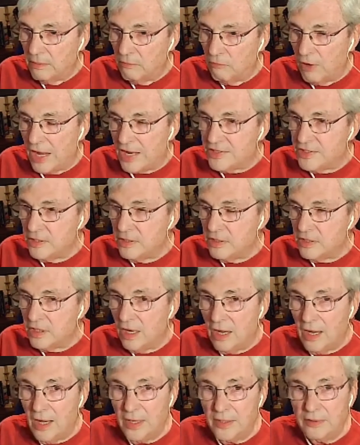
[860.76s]
Rising
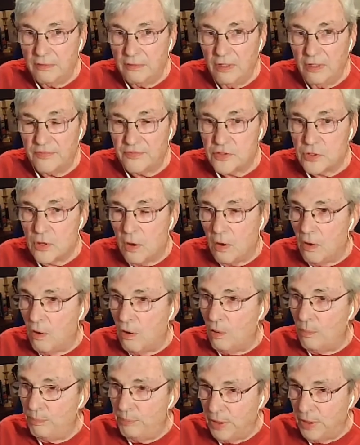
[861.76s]
tide lifts
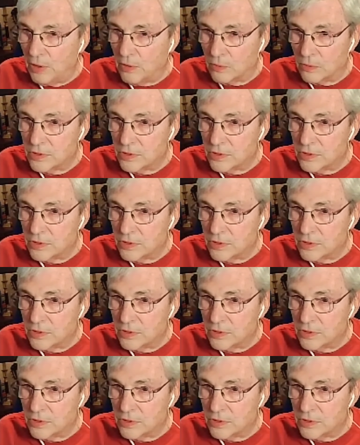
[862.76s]
all boats.